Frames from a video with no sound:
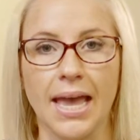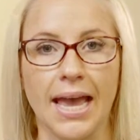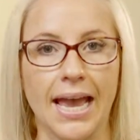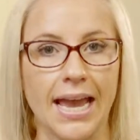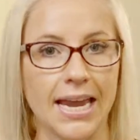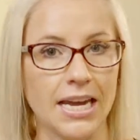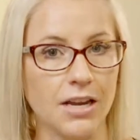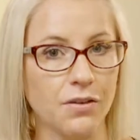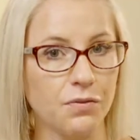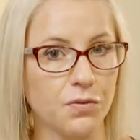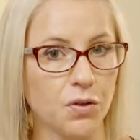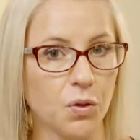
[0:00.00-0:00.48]

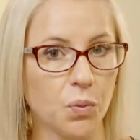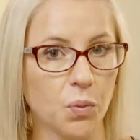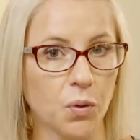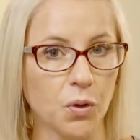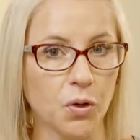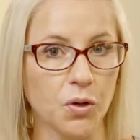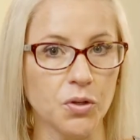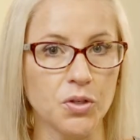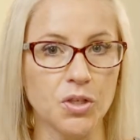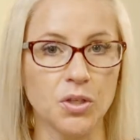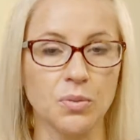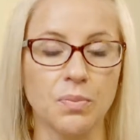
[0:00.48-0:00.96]
And if you
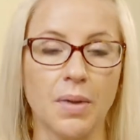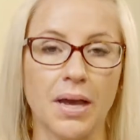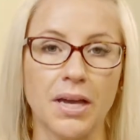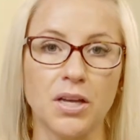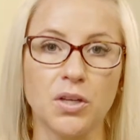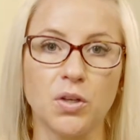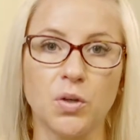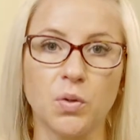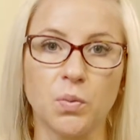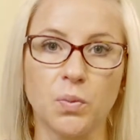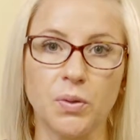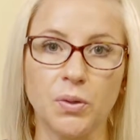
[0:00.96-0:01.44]
were to
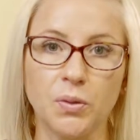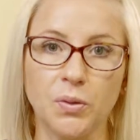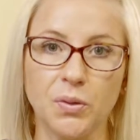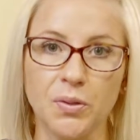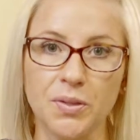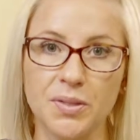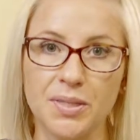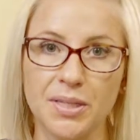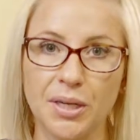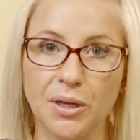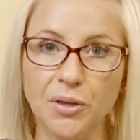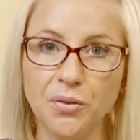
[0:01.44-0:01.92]
make your will
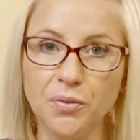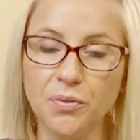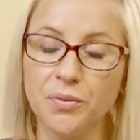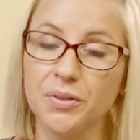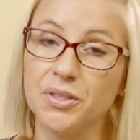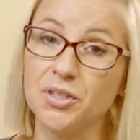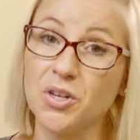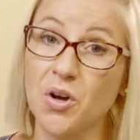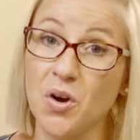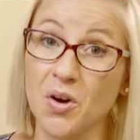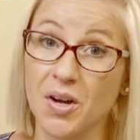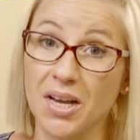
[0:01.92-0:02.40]
yourself
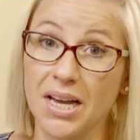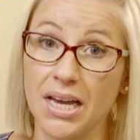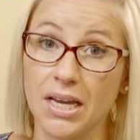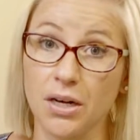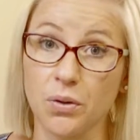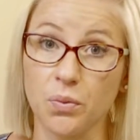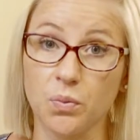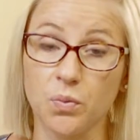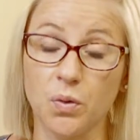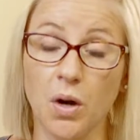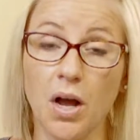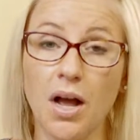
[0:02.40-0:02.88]
and not get
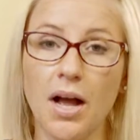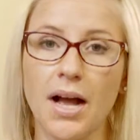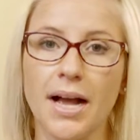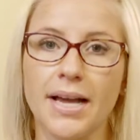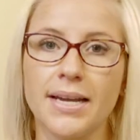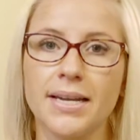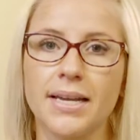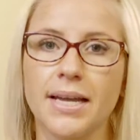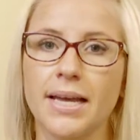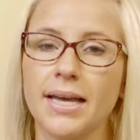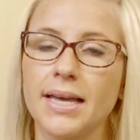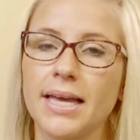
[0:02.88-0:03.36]
it
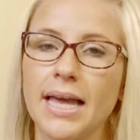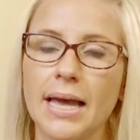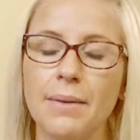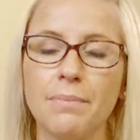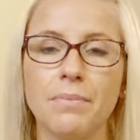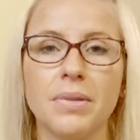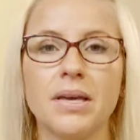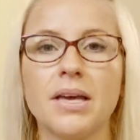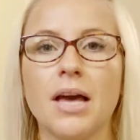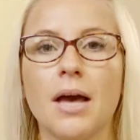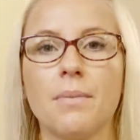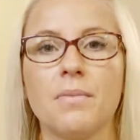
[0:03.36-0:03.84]
right, it
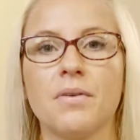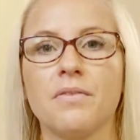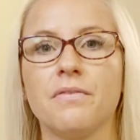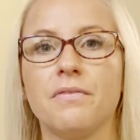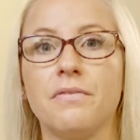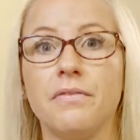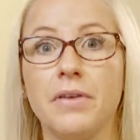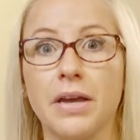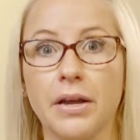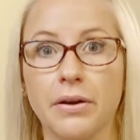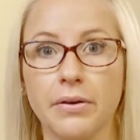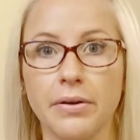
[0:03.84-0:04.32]
can become a
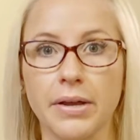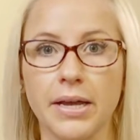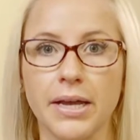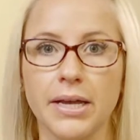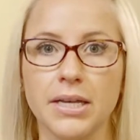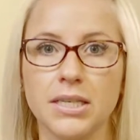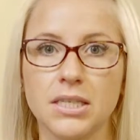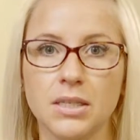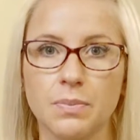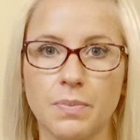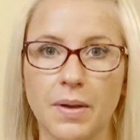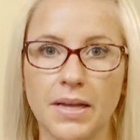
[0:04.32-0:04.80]
very
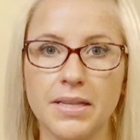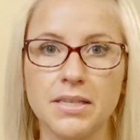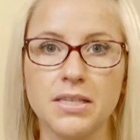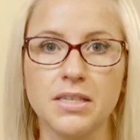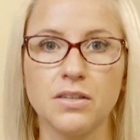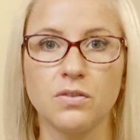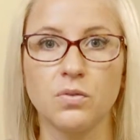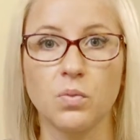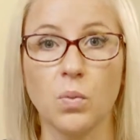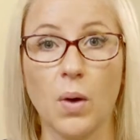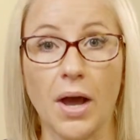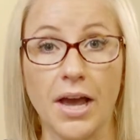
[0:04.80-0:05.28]

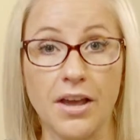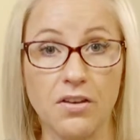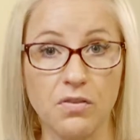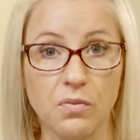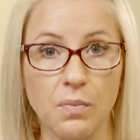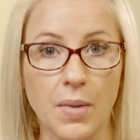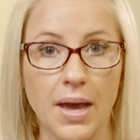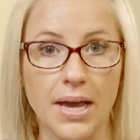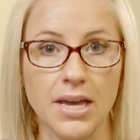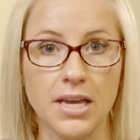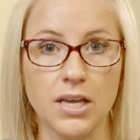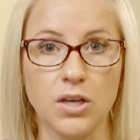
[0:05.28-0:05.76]
expensive way
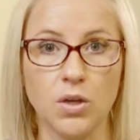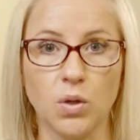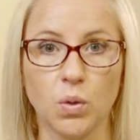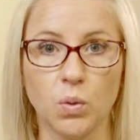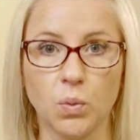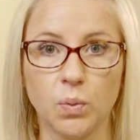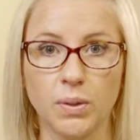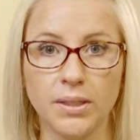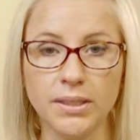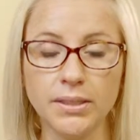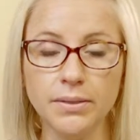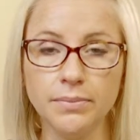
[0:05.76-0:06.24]
of making
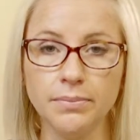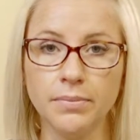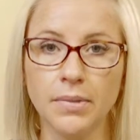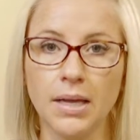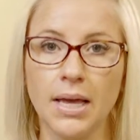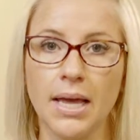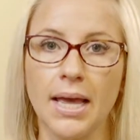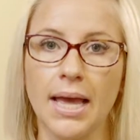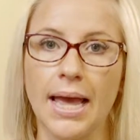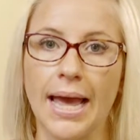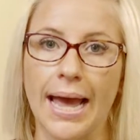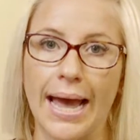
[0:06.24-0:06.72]
your will,
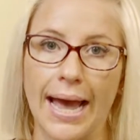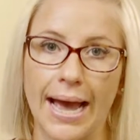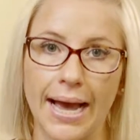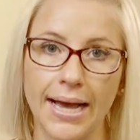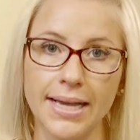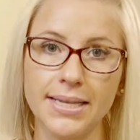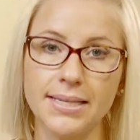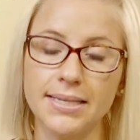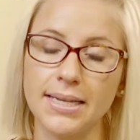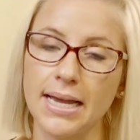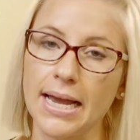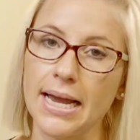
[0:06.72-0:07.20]

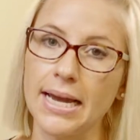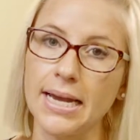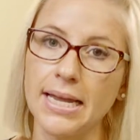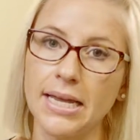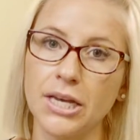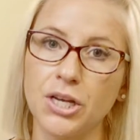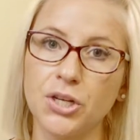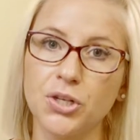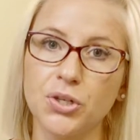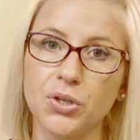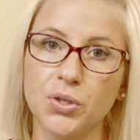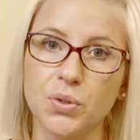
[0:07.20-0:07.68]
as
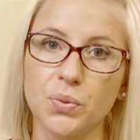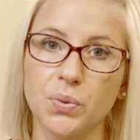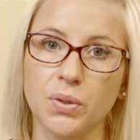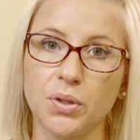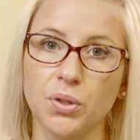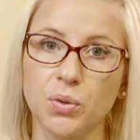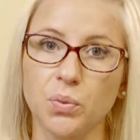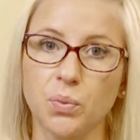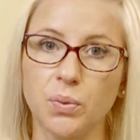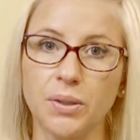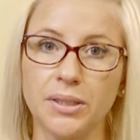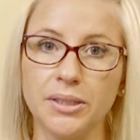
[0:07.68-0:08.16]
any issues
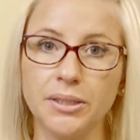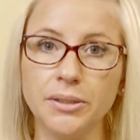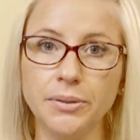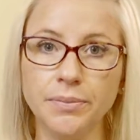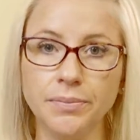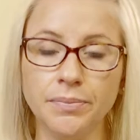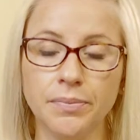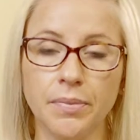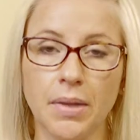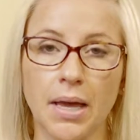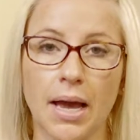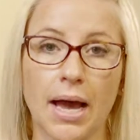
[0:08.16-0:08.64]
with the
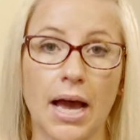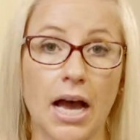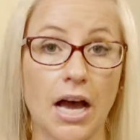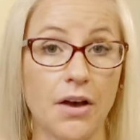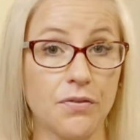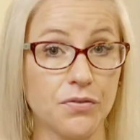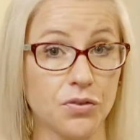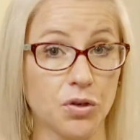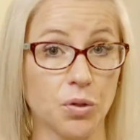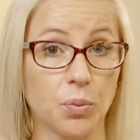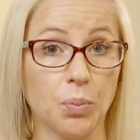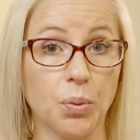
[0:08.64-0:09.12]
will
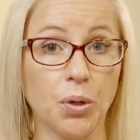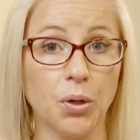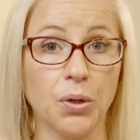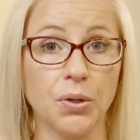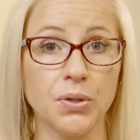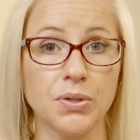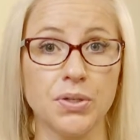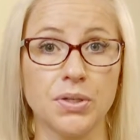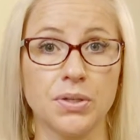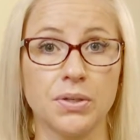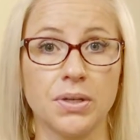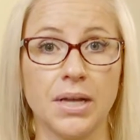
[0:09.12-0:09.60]
after a
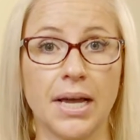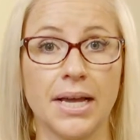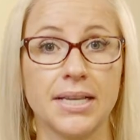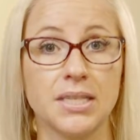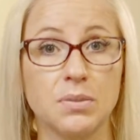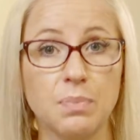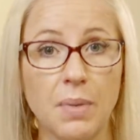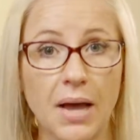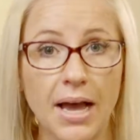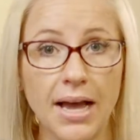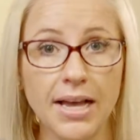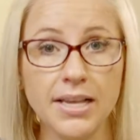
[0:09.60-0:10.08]
person
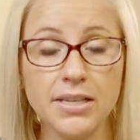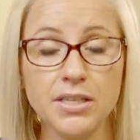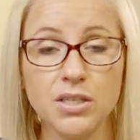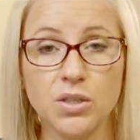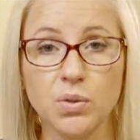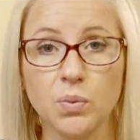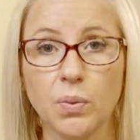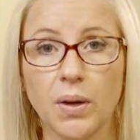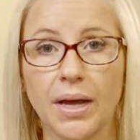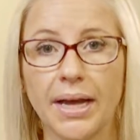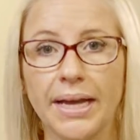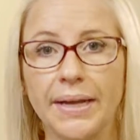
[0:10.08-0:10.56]
has
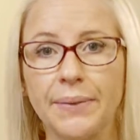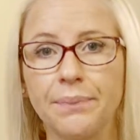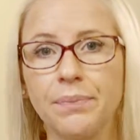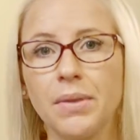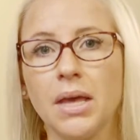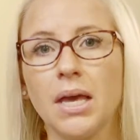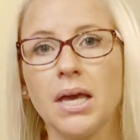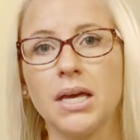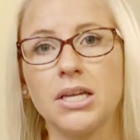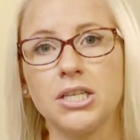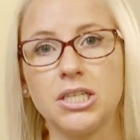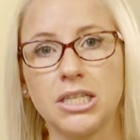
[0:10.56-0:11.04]
passed away
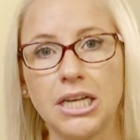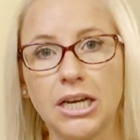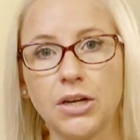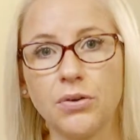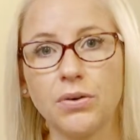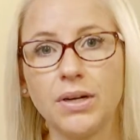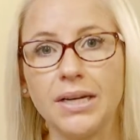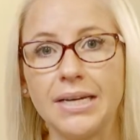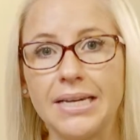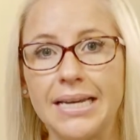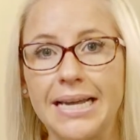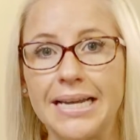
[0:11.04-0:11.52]

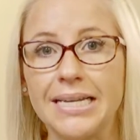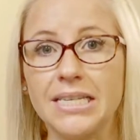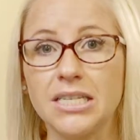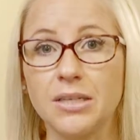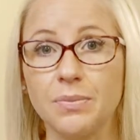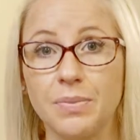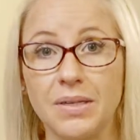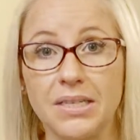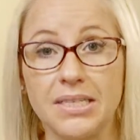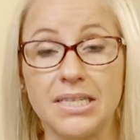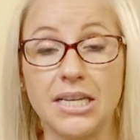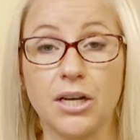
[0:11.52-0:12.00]
generally need
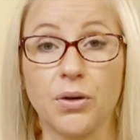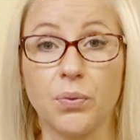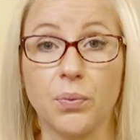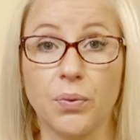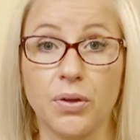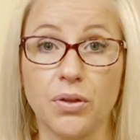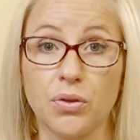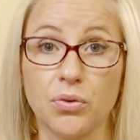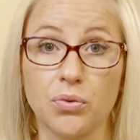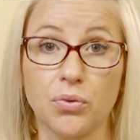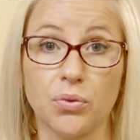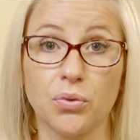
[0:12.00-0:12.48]
to be dealt
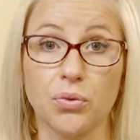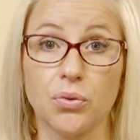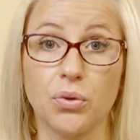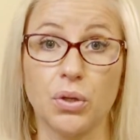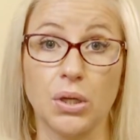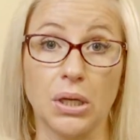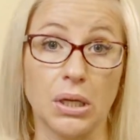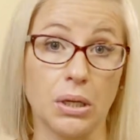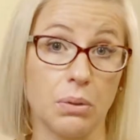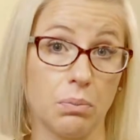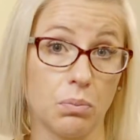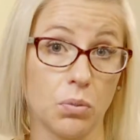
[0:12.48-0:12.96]
with through
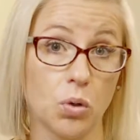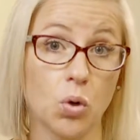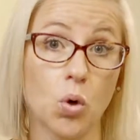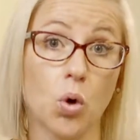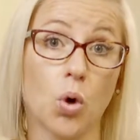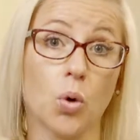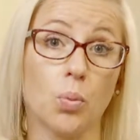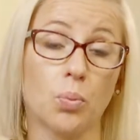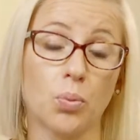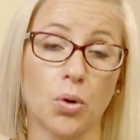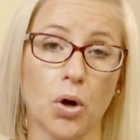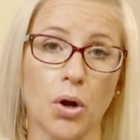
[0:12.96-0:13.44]
the
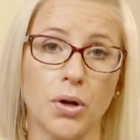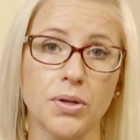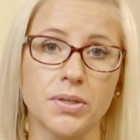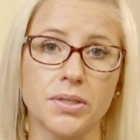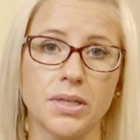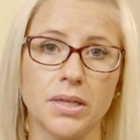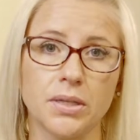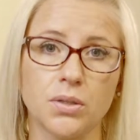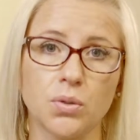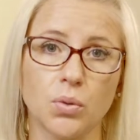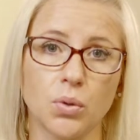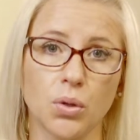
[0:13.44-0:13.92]
court
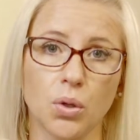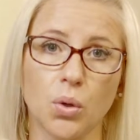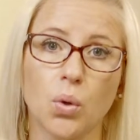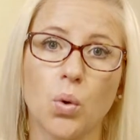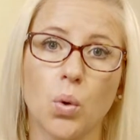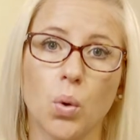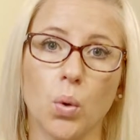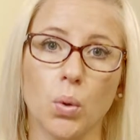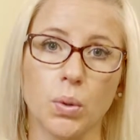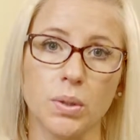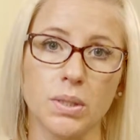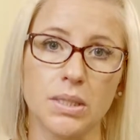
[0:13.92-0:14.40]
process or the
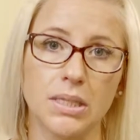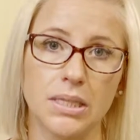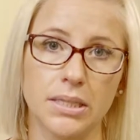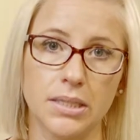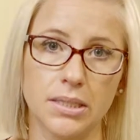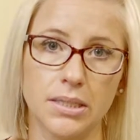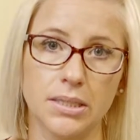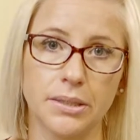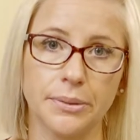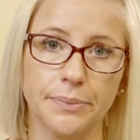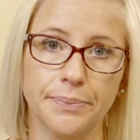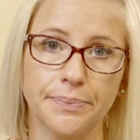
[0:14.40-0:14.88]
court
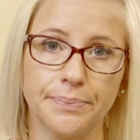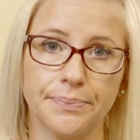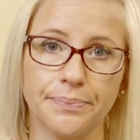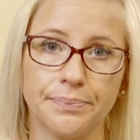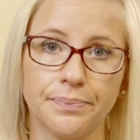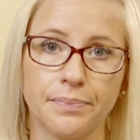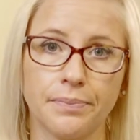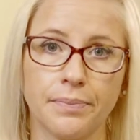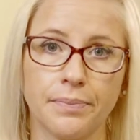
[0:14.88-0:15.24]
system.